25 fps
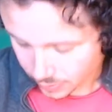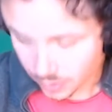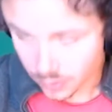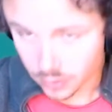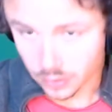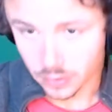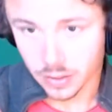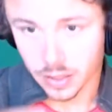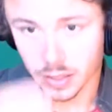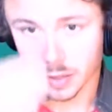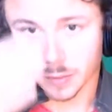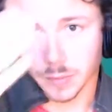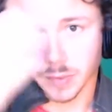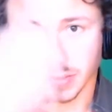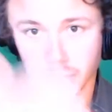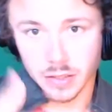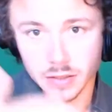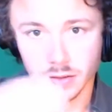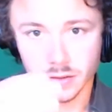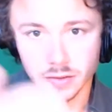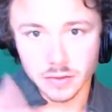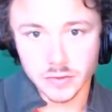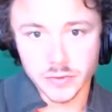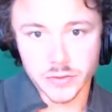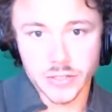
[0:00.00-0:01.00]
o'clock
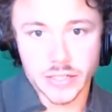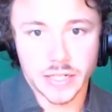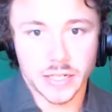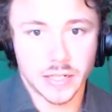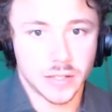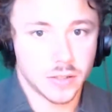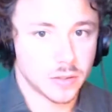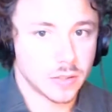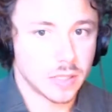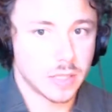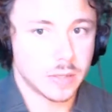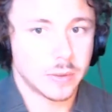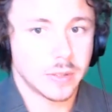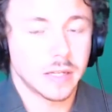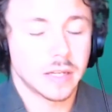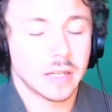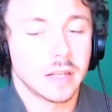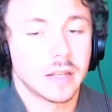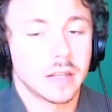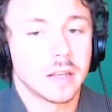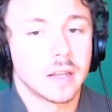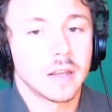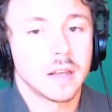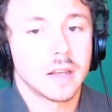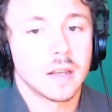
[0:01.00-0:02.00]
being right angle that way.
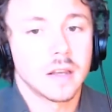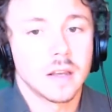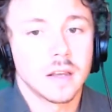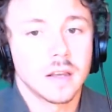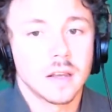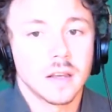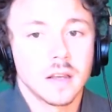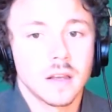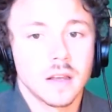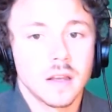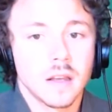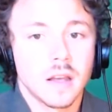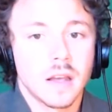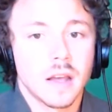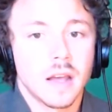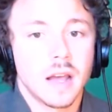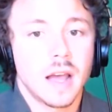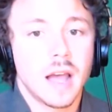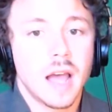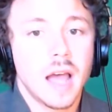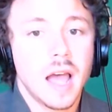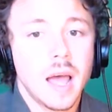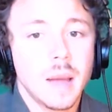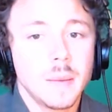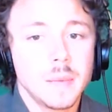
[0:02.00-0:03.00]

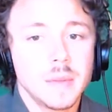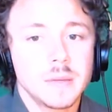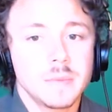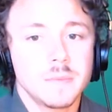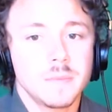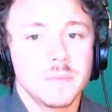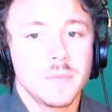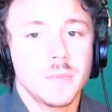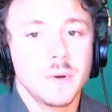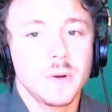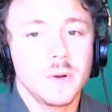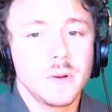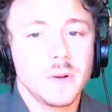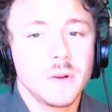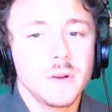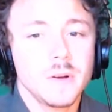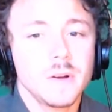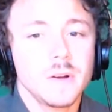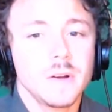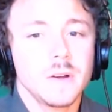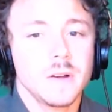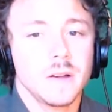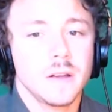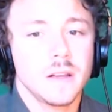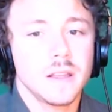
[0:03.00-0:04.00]
I'm the
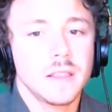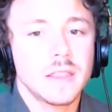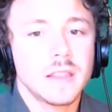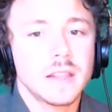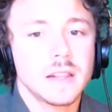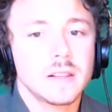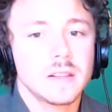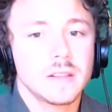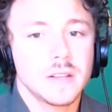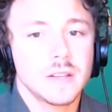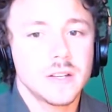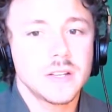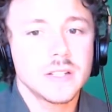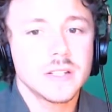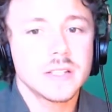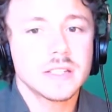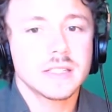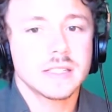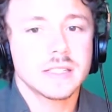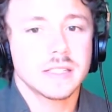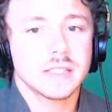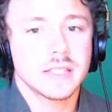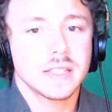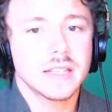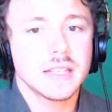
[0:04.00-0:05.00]
boy that
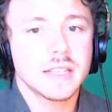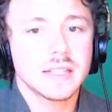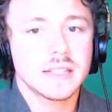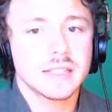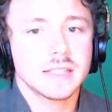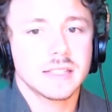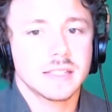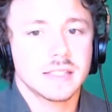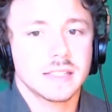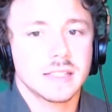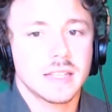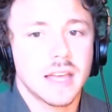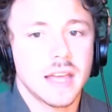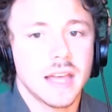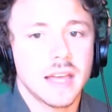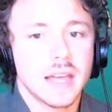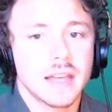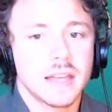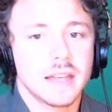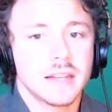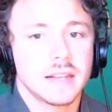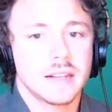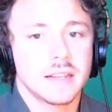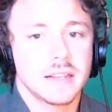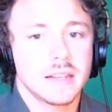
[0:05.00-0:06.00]
looks
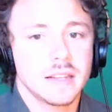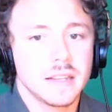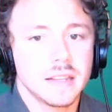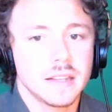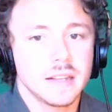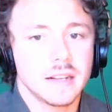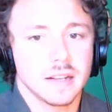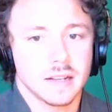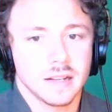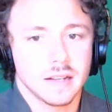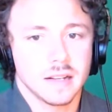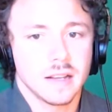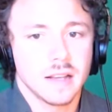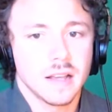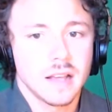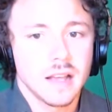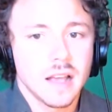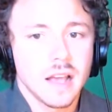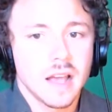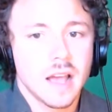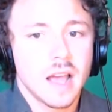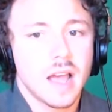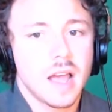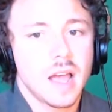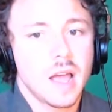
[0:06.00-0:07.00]
excited.
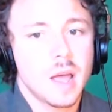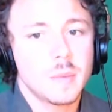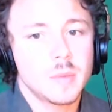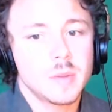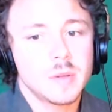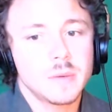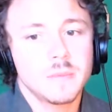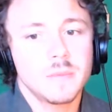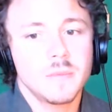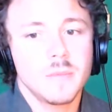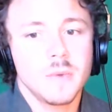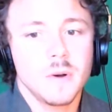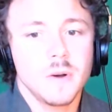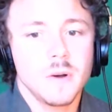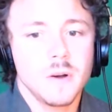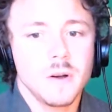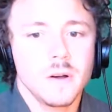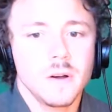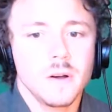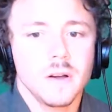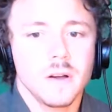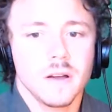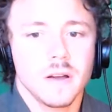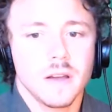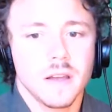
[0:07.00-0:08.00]
I'm the
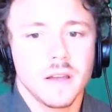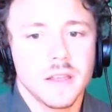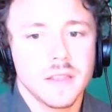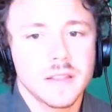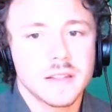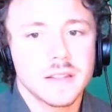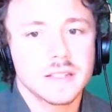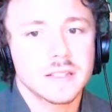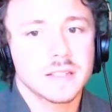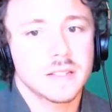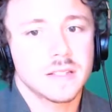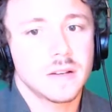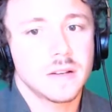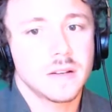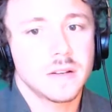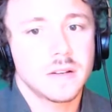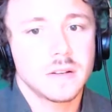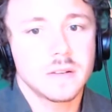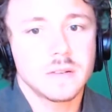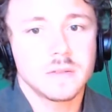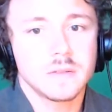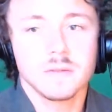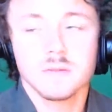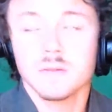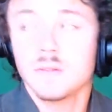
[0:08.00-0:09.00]
boy that's
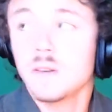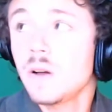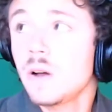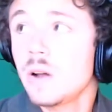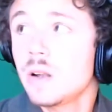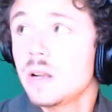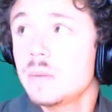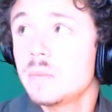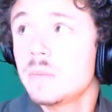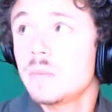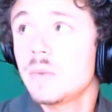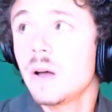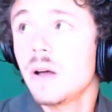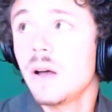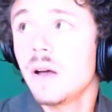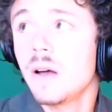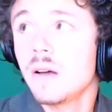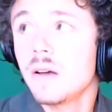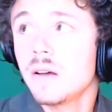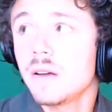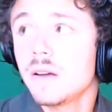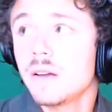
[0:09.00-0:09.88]
gonna fall apart.